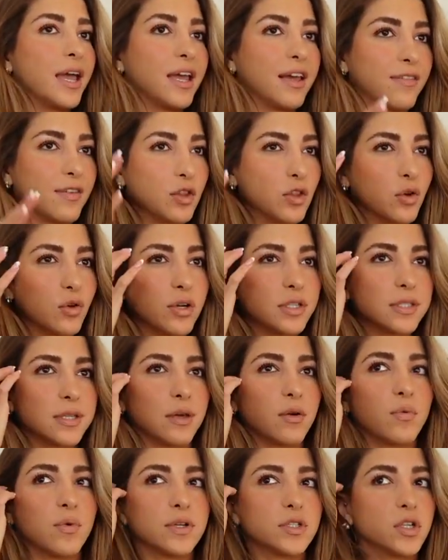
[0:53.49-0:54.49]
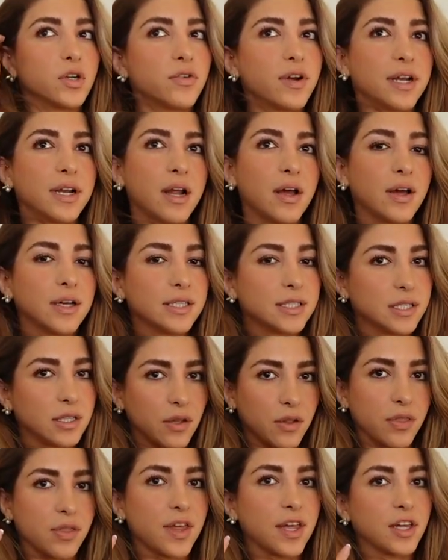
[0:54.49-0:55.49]
Even though it's like winter right now, I
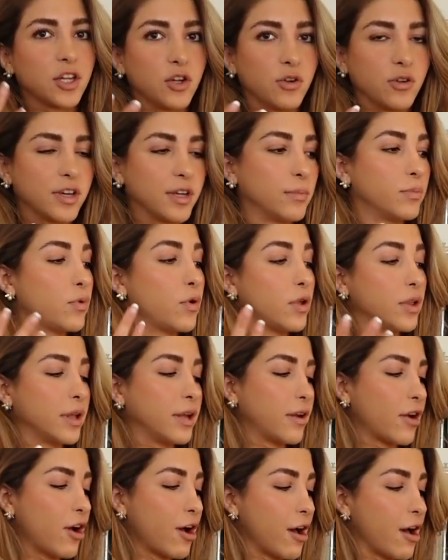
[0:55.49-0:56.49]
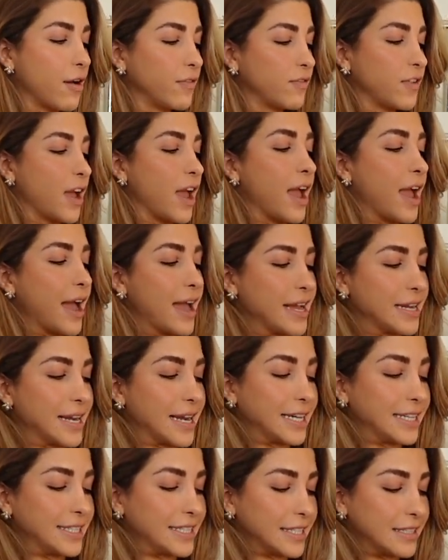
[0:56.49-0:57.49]
still think you can pull it off, and
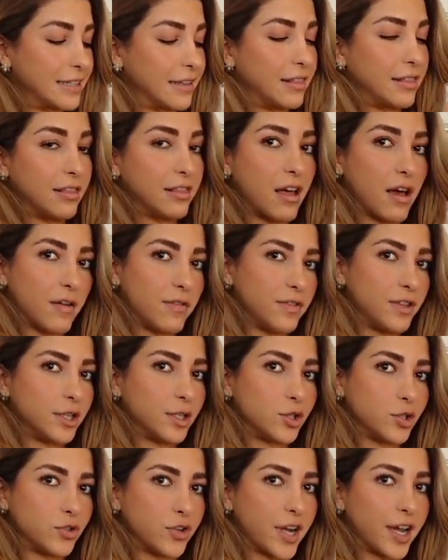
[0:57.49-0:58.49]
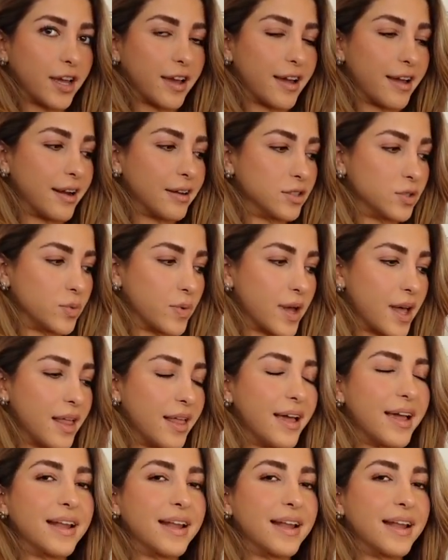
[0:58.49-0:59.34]
I did love the straight cut as well.